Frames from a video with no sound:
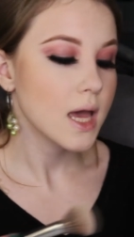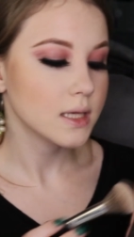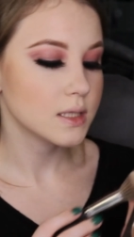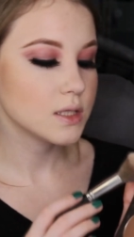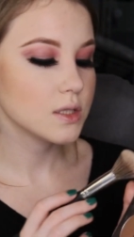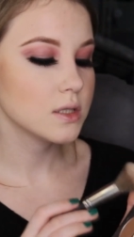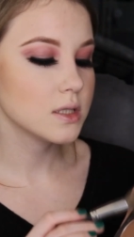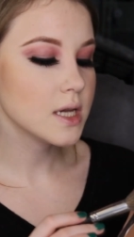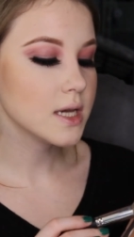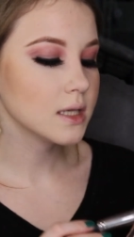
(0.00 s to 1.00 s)
is to
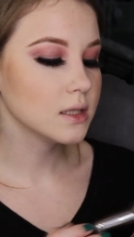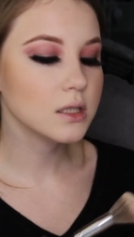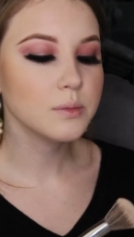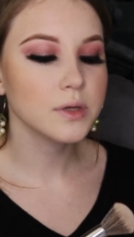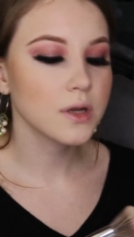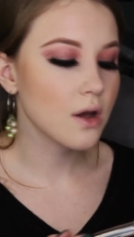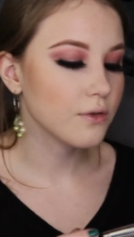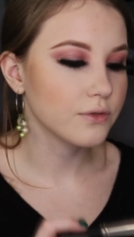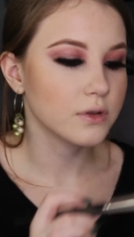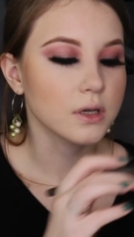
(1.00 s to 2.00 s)
take a little bit
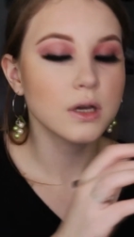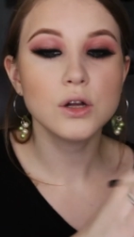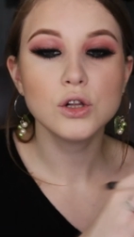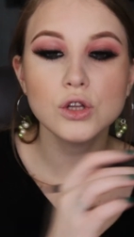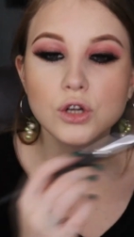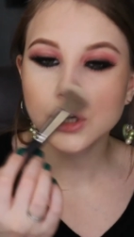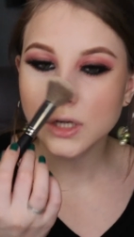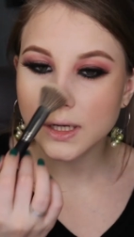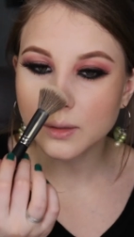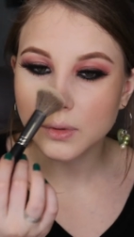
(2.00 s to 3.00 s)
of the color
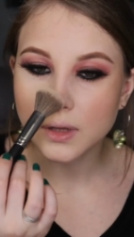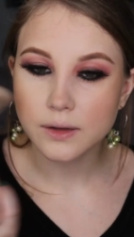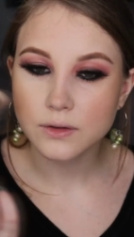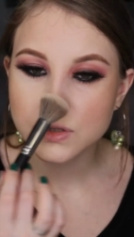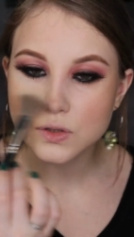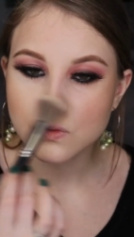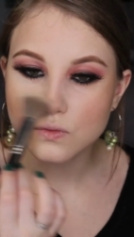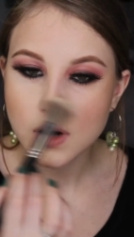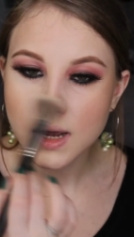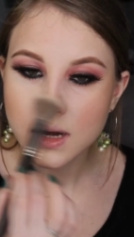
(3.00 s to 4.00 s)
and apply this
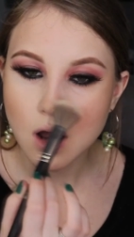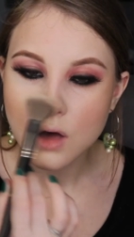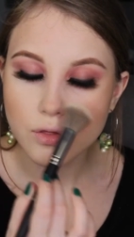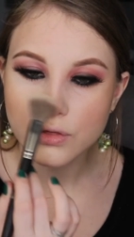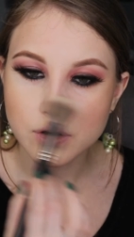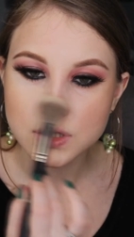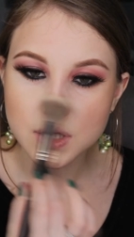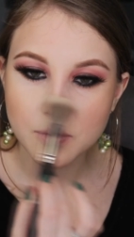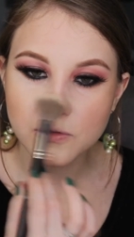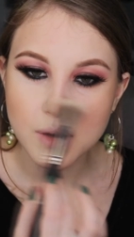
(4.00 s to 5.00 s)
right on the
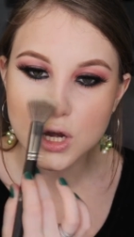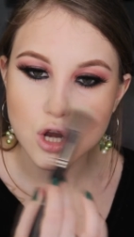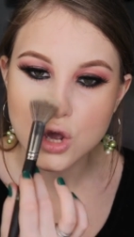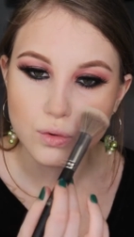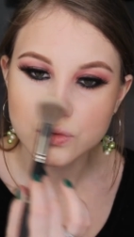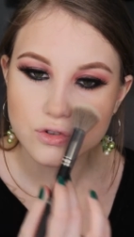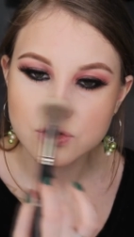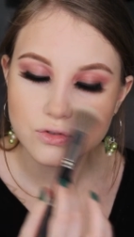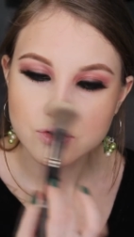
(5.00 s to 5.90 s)
tip of my nose.